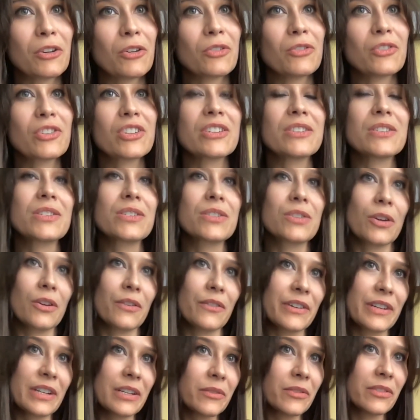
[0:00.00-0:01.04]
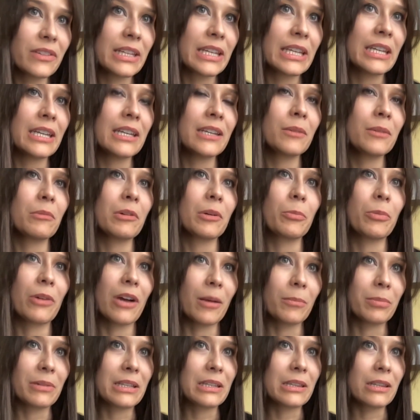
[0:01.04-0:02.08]
conservatively, we're
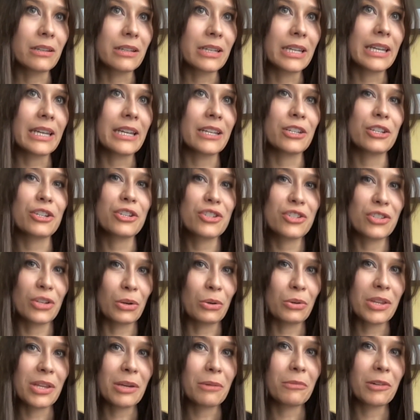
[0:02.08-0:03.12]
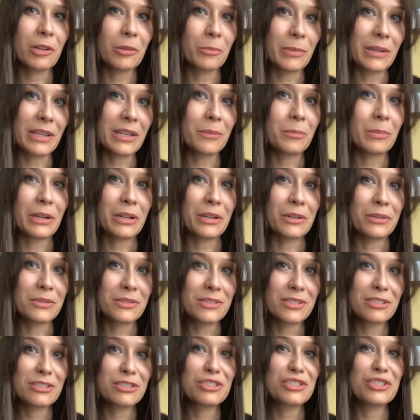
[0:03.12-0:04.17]
probably looking at a show that will be
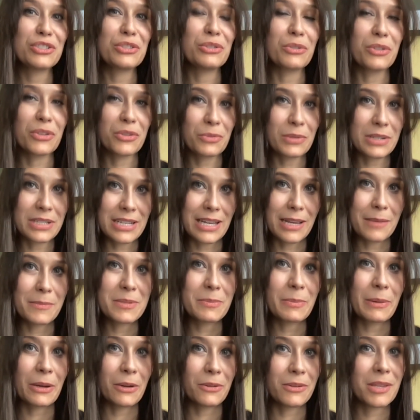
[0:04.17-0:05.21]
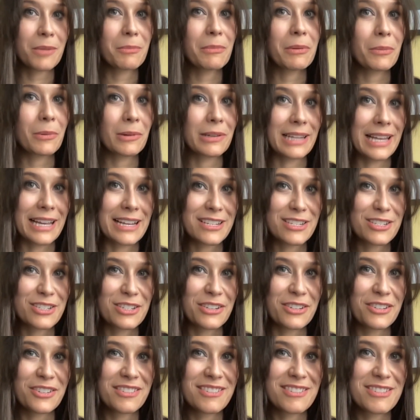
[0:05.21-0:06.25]
about 2 to 3 times bigger than we were last year.